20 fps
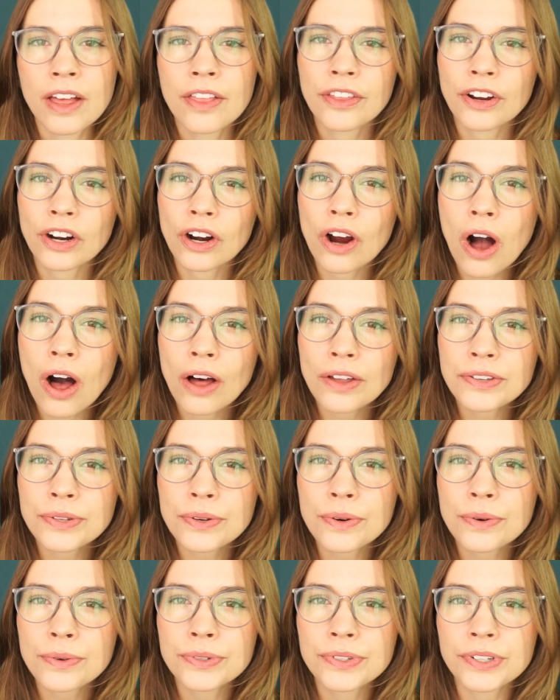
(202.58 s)
There are
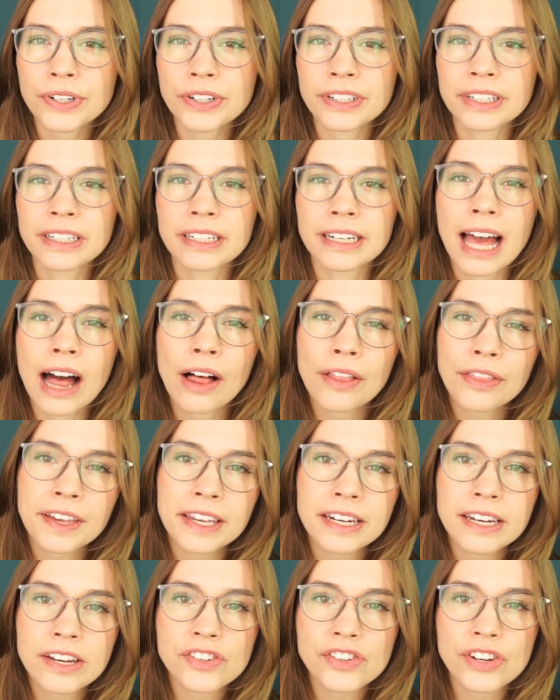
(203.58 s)
also certain health
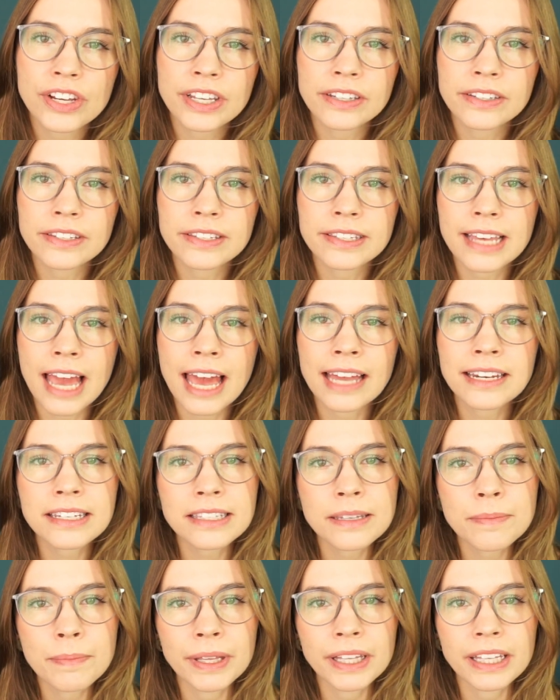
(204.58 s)
conditions and
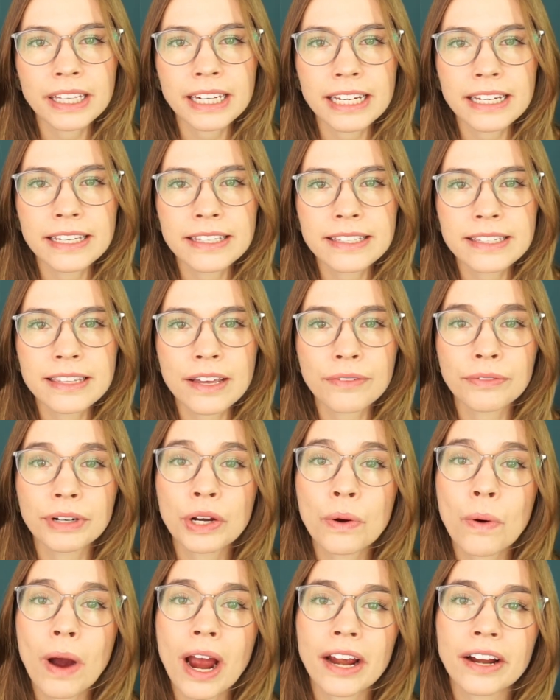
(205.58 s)
disabilities that
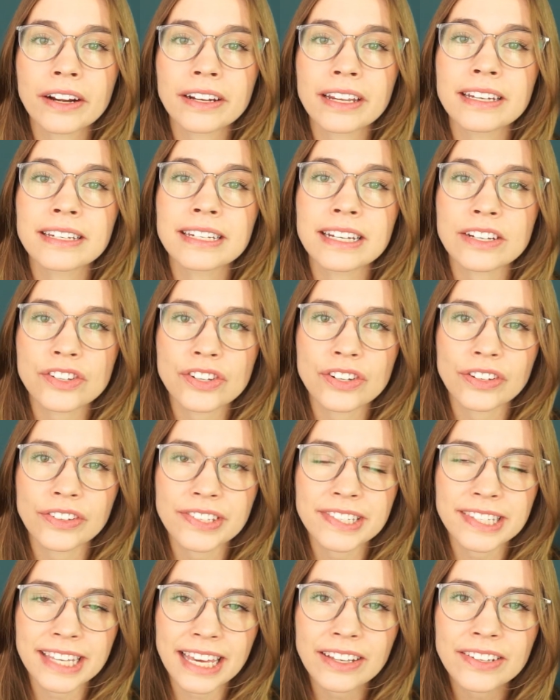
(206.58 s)
require an additional
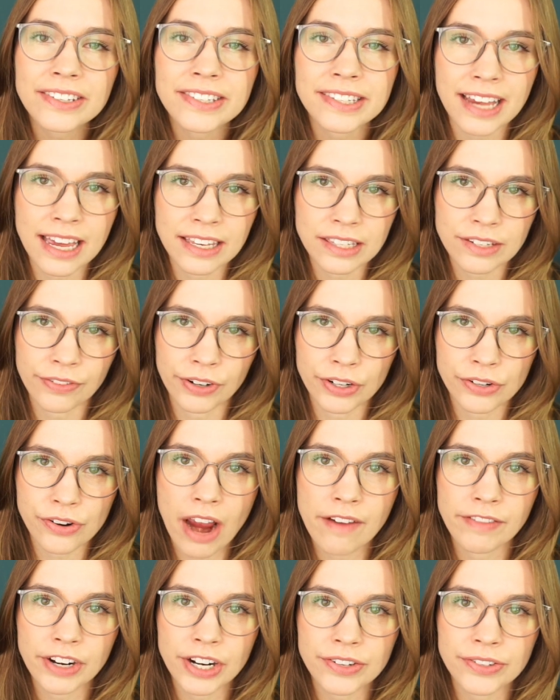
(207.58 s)
skills test for
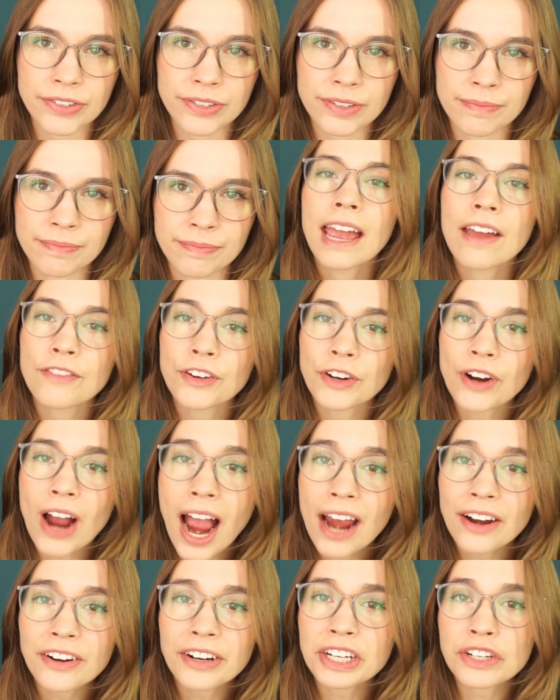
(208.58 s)
drivers. If you're
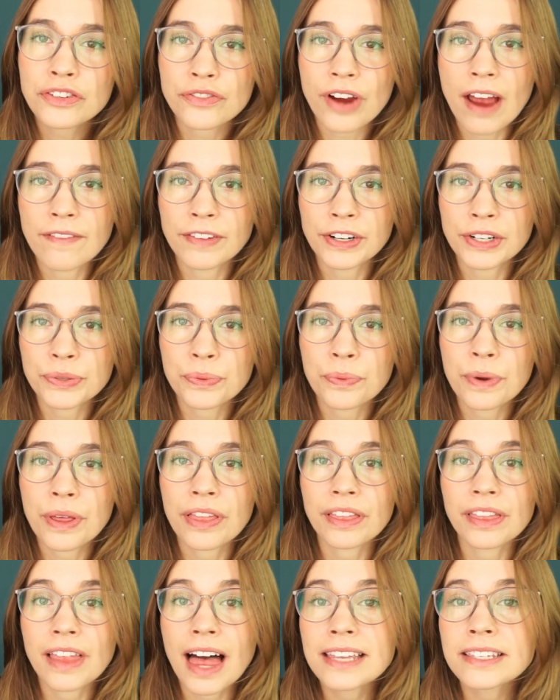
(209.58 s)
hiring drivers with
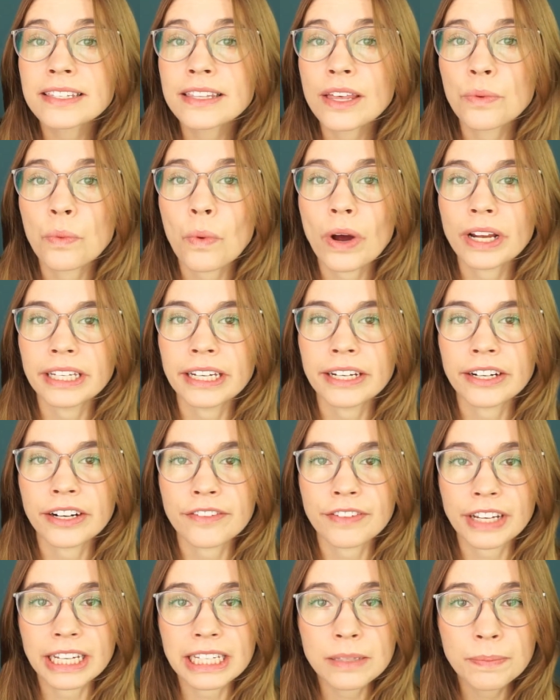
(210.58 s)
less than 1 year of
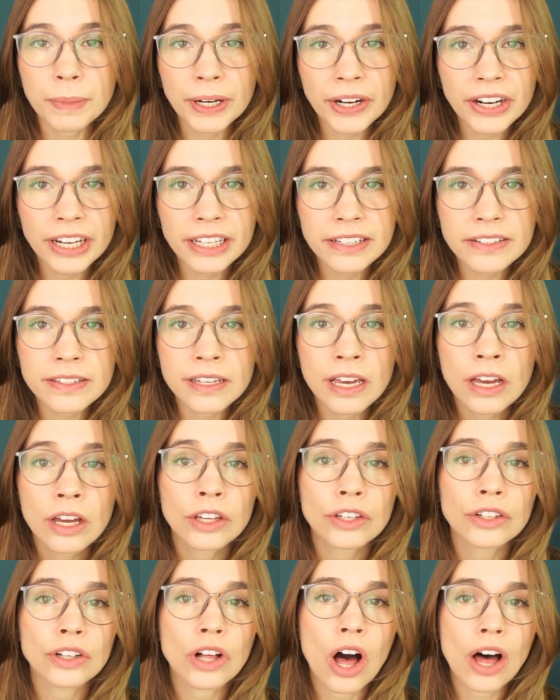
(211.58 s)
experience,
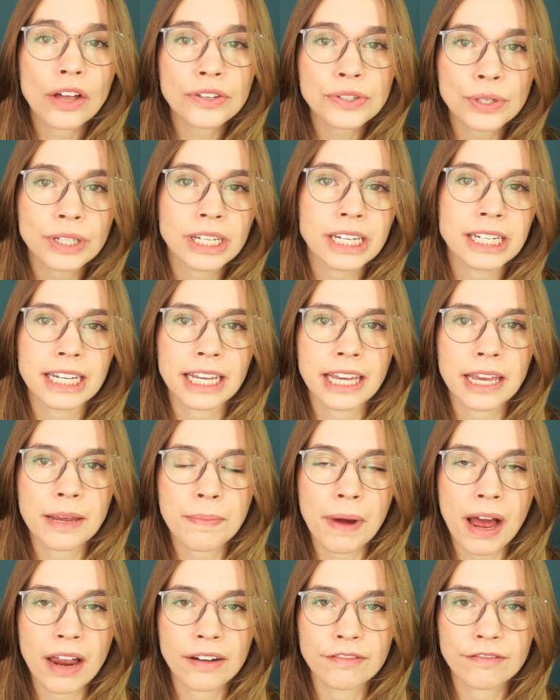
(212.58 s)
you'll also need to keep
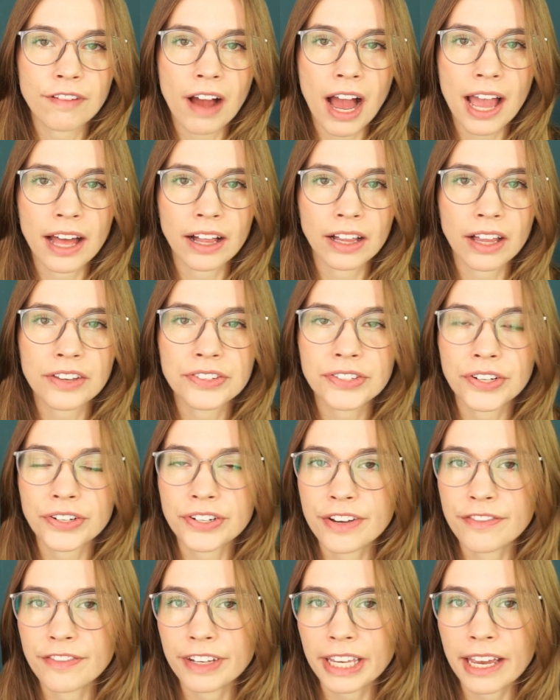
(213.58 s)
on file a
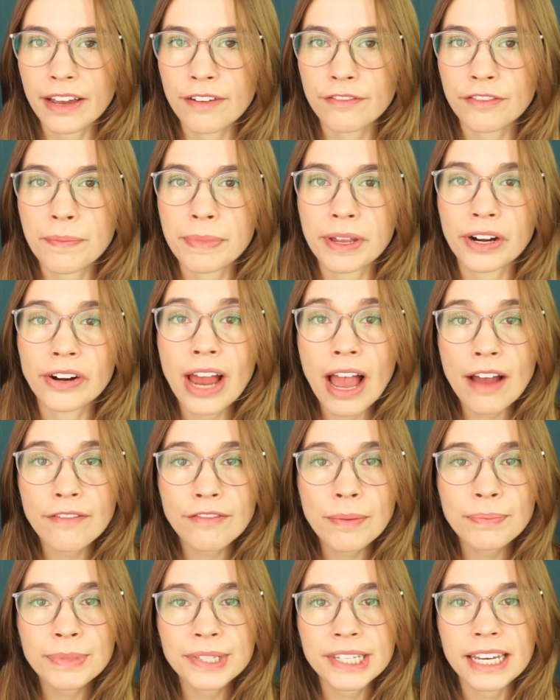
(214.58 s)
certificate from their
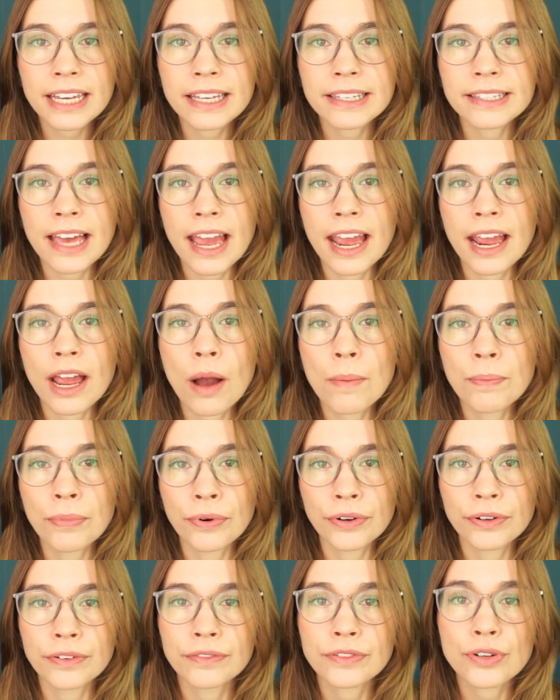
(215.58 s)

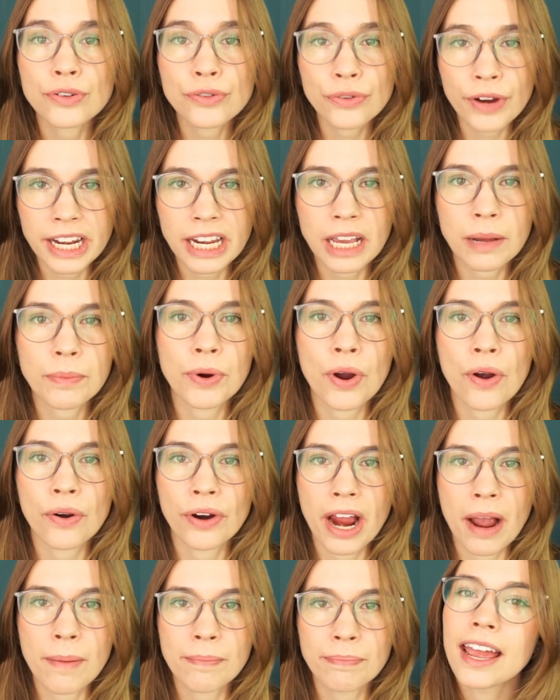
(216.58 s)
FMCSA-approved training
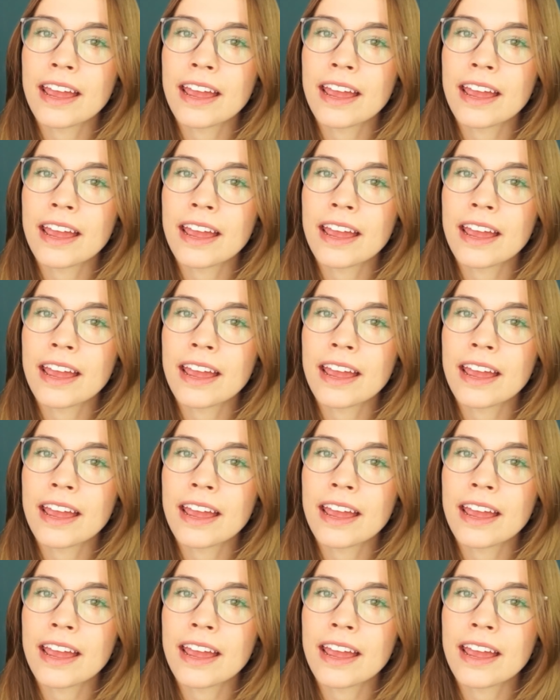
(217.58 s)
program.